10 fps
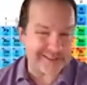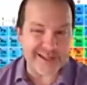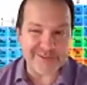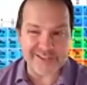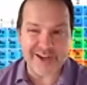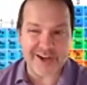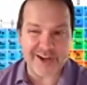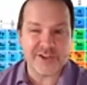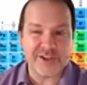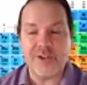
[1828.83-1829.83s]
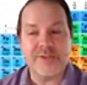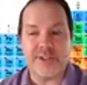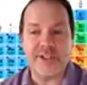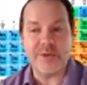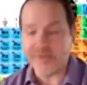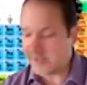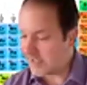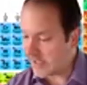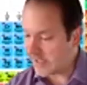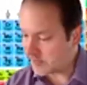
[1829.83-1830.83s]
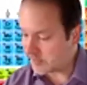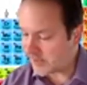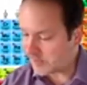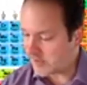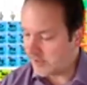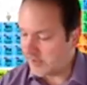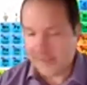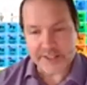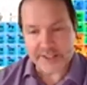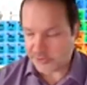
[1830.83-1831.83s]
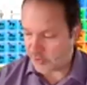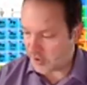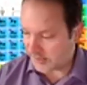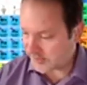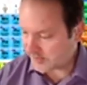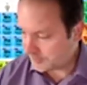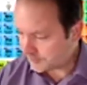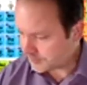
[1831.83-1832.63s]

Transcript: Sometimes it's hard to show, so you won't see that sometimes in drawings.